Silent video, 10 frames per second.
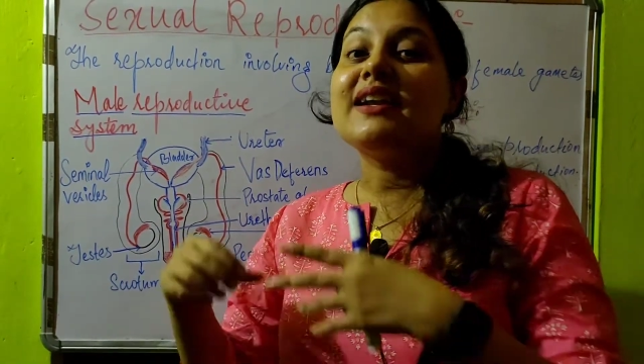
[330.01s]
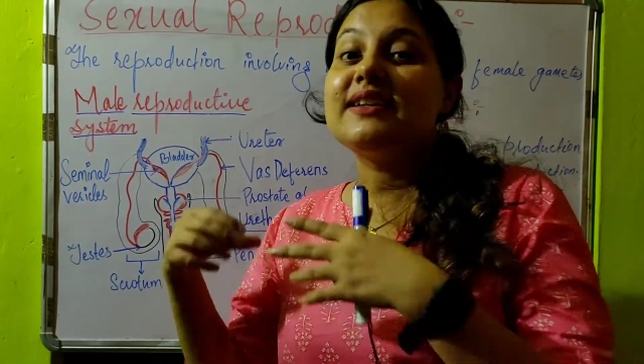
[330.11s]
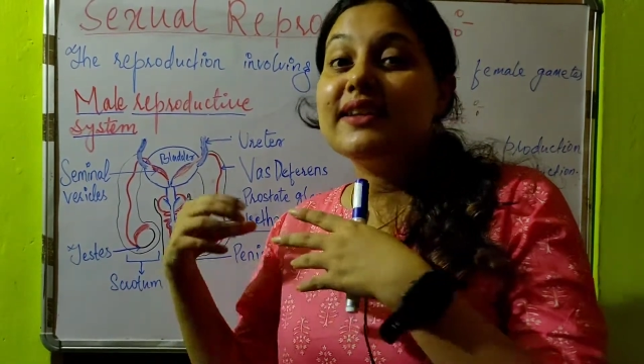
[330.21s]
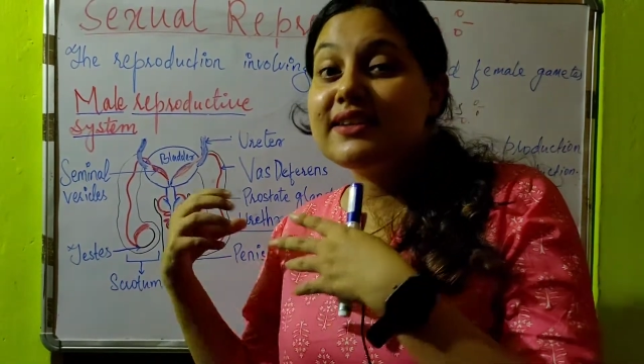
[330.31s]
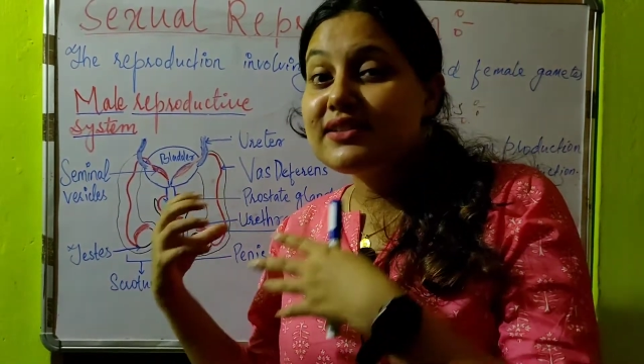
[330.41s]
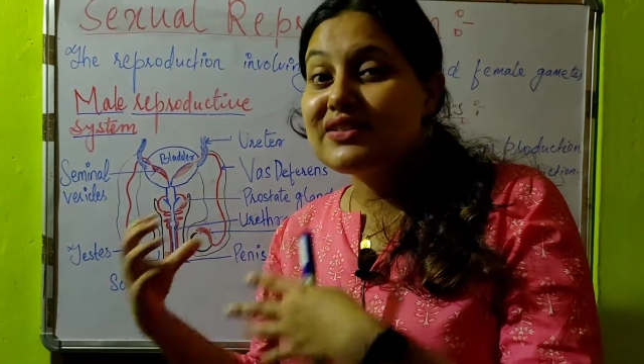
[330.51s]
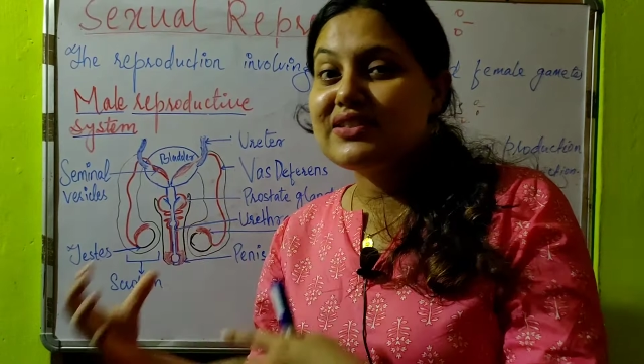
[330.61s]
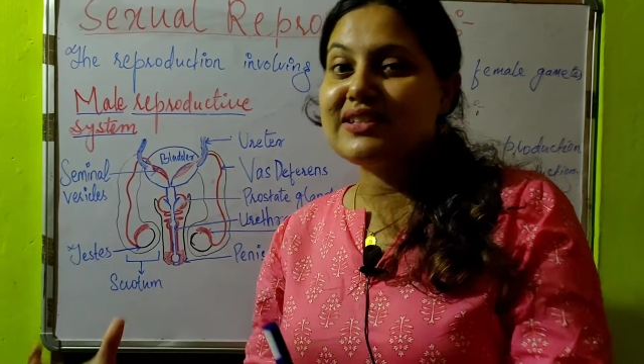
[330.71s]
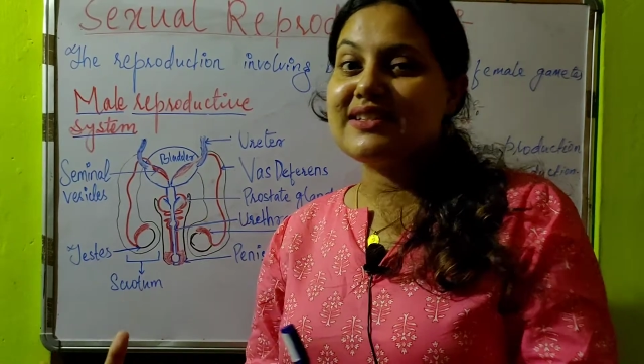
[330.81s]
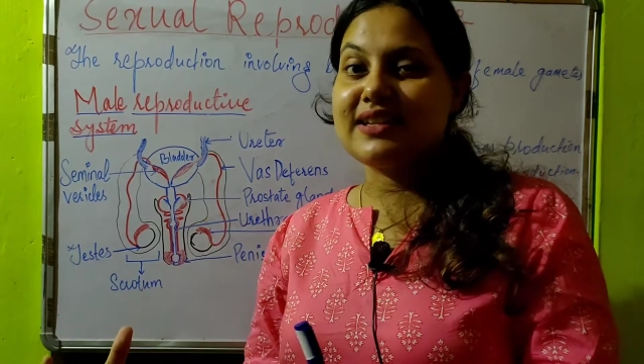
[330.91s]
triggers
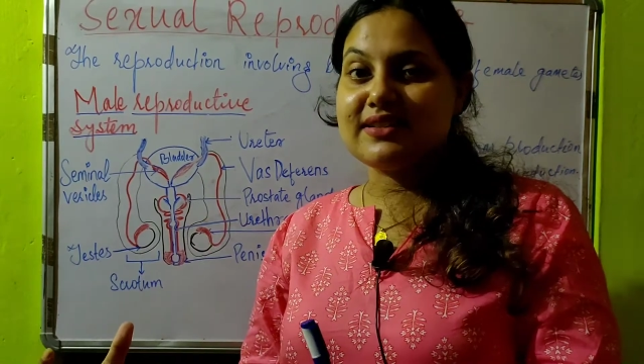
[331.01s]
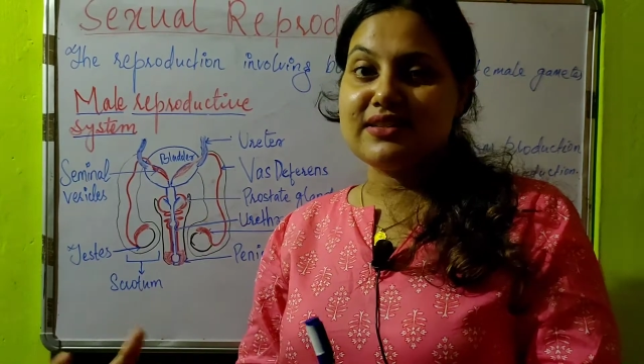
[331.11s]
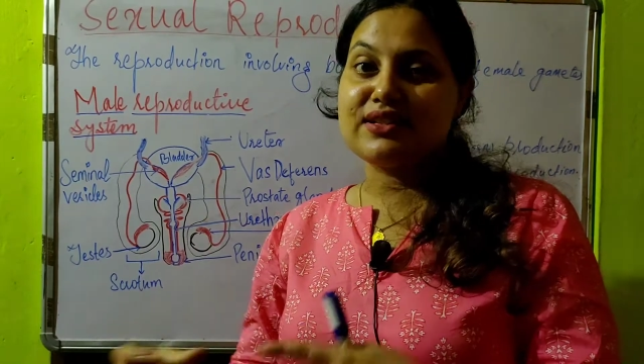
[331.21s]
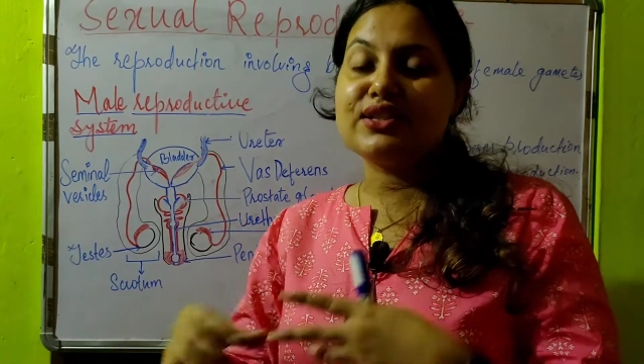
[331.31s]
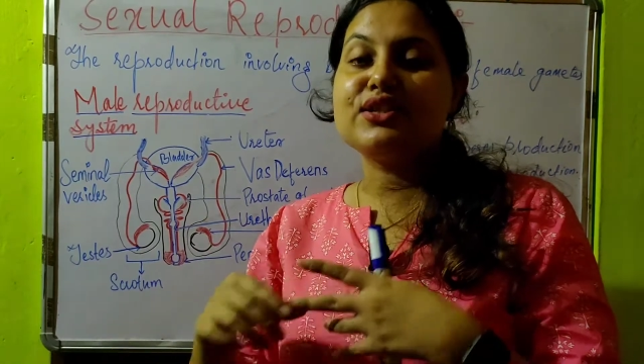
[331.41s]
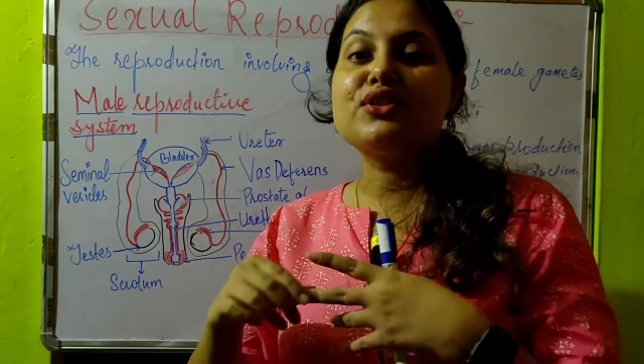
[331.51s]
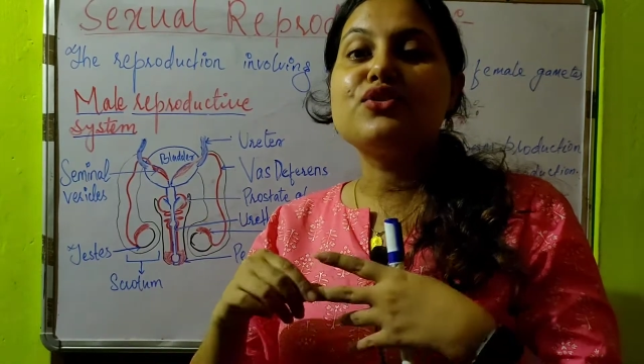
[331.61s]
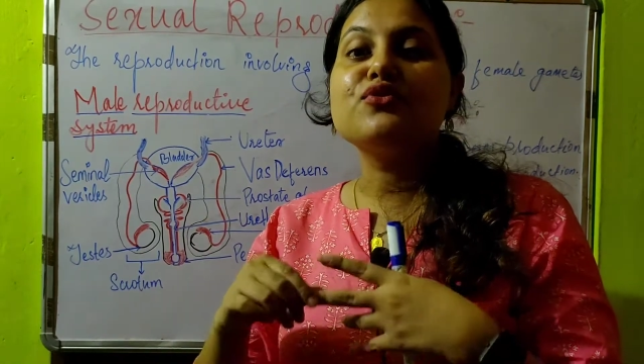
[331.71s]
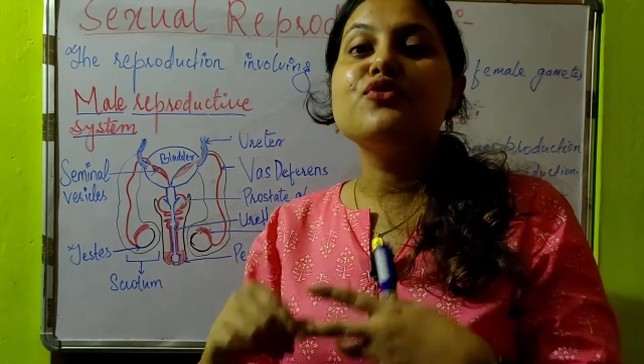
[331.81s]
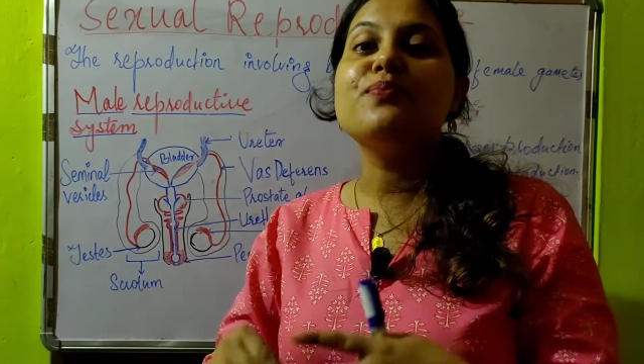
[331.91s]
the testis
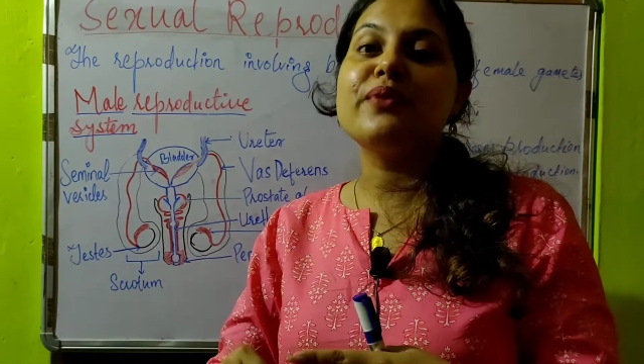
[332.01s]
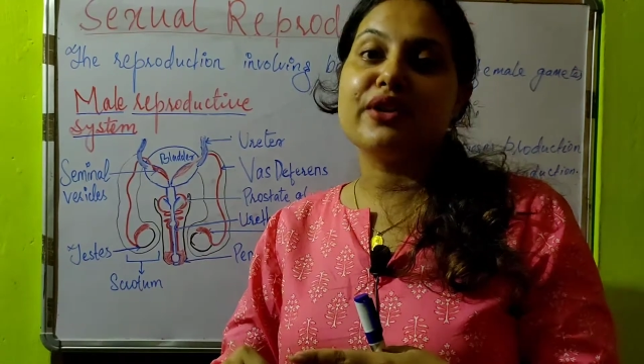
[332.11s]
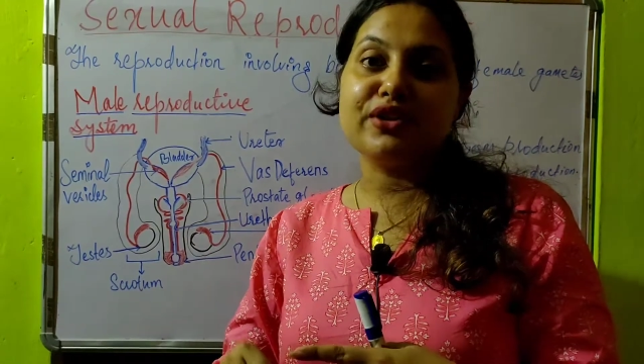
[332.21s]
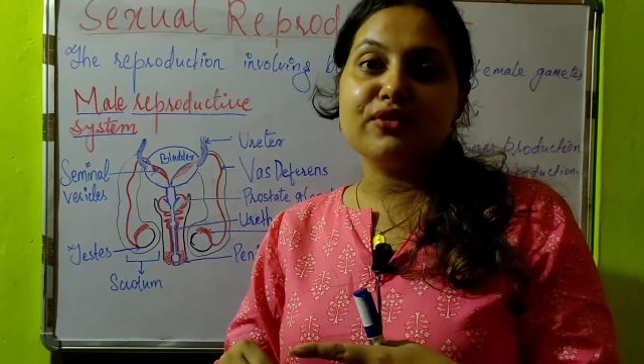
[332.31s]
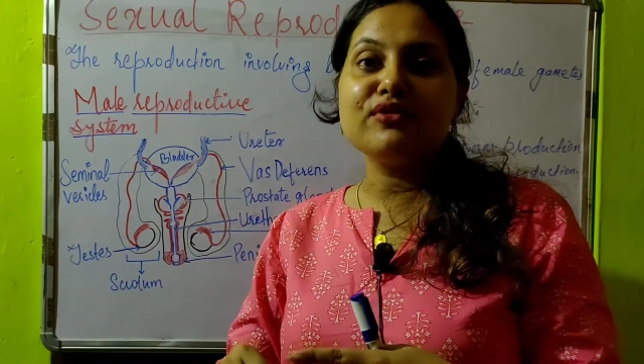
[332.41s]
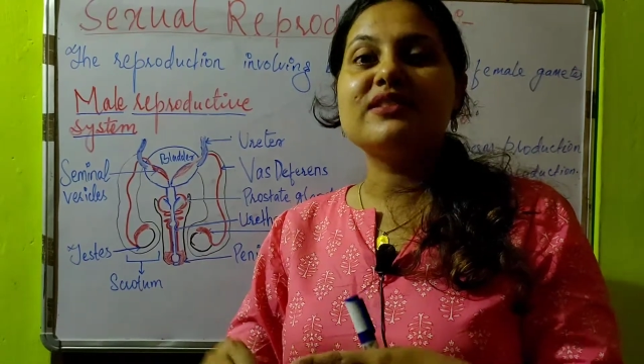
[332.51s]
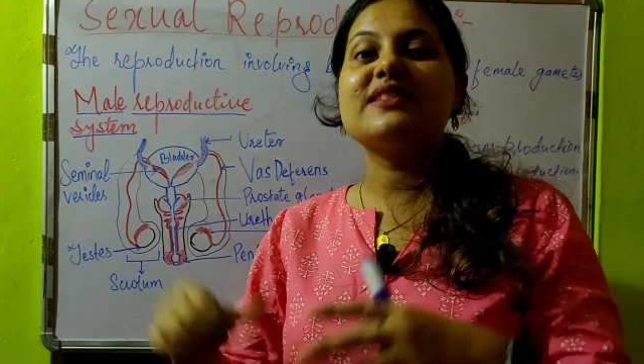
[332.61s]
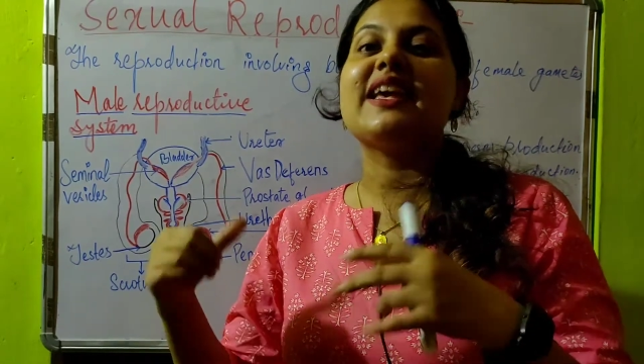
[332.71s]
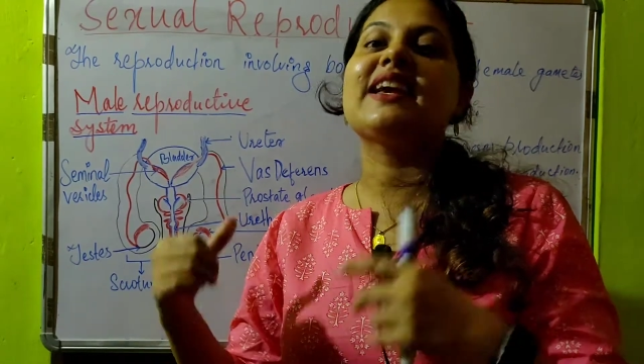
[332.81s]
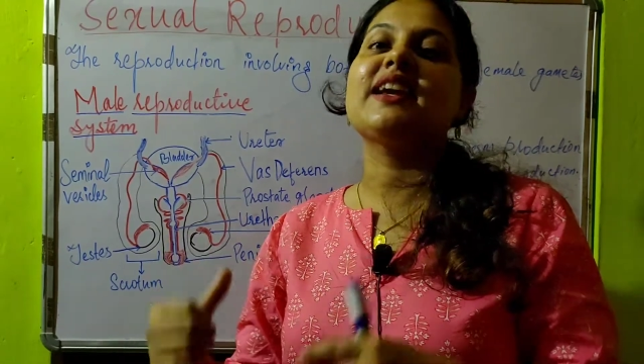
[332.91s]
to produce
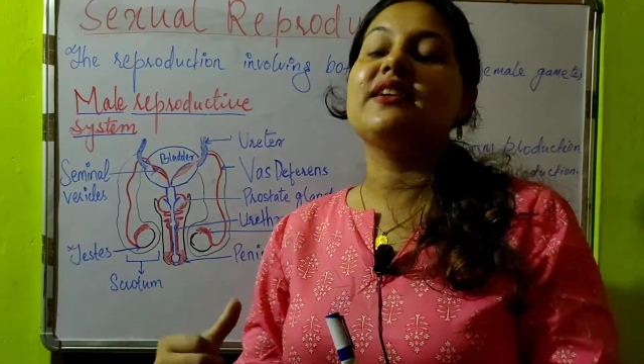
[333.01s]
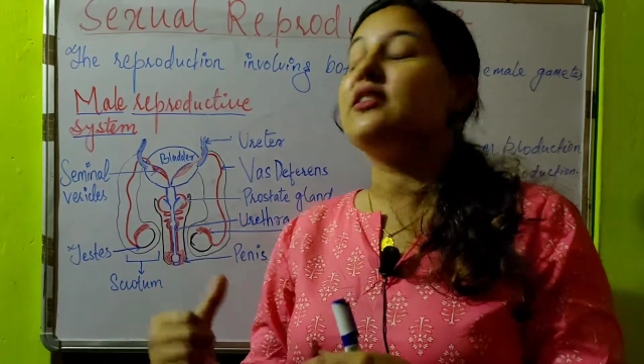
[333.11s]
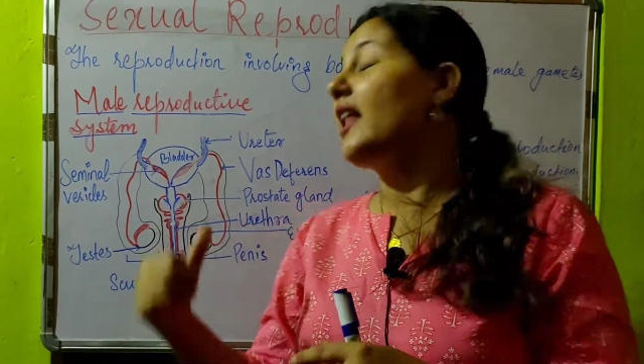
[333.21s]
second